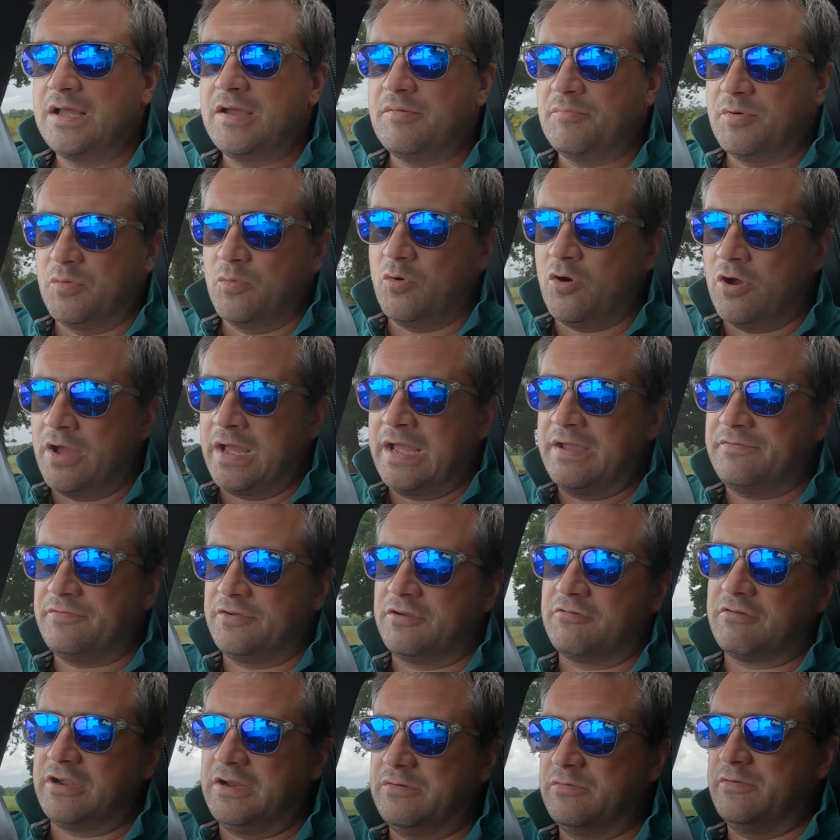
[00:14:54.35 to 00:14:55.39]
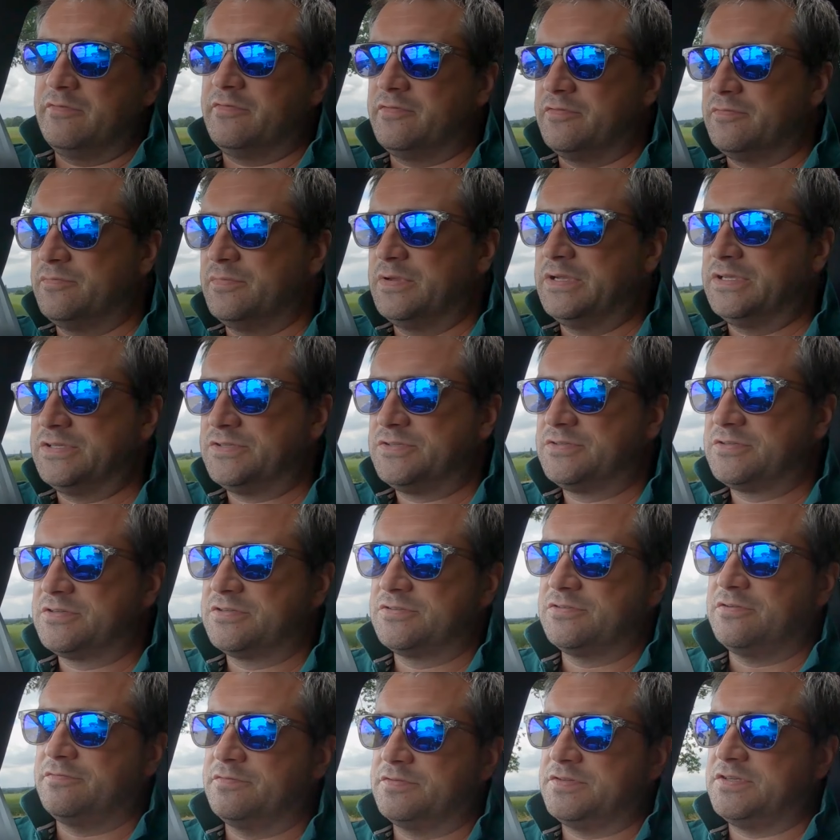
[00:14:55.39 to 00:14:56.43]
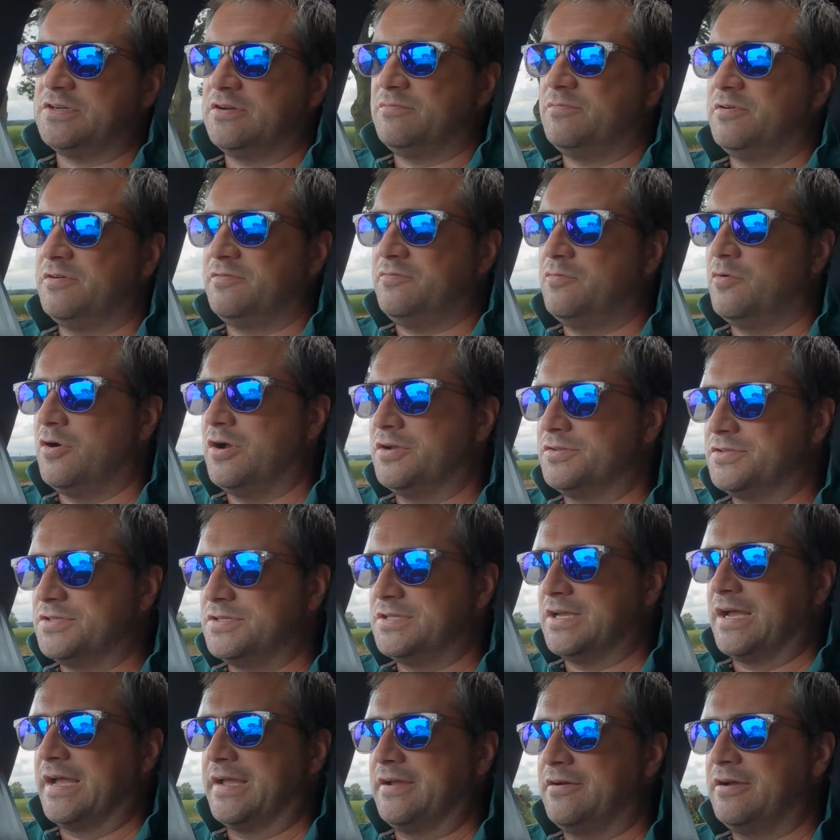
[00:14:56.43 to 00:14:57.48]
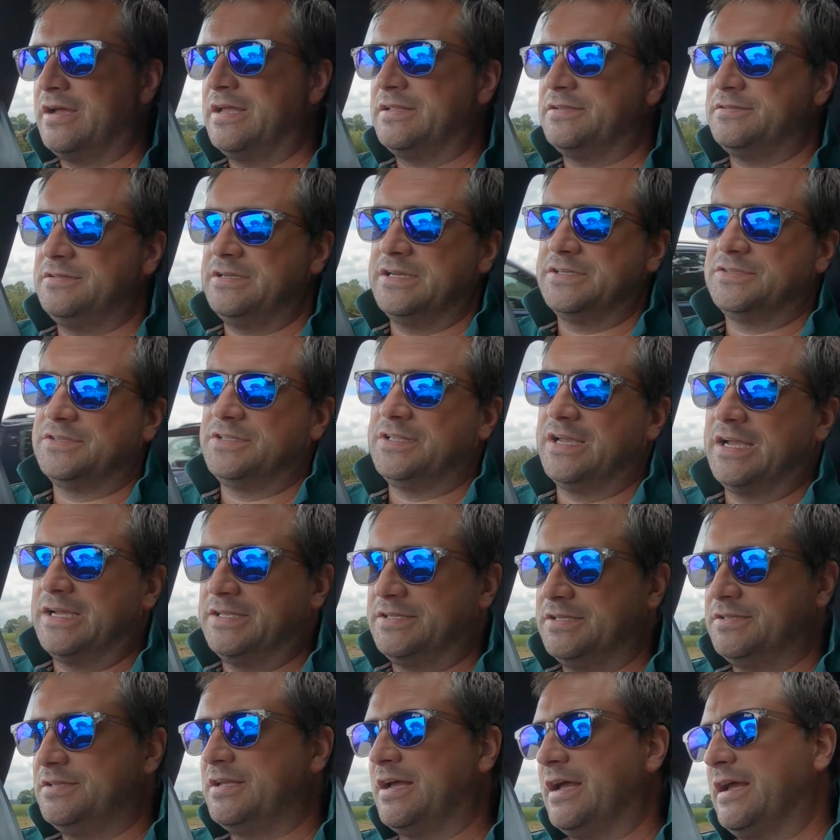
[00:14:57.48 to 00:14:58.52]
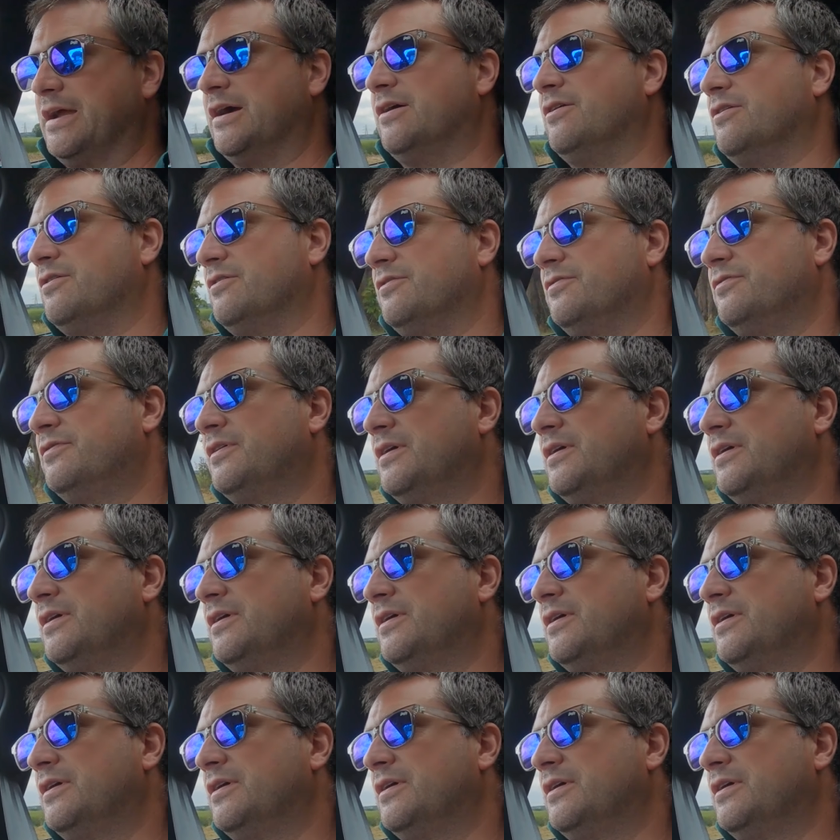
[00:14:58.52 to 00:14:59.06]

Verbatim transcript: But what I have agreed with them is because obviously I'm off work today. I had yesterday and today off.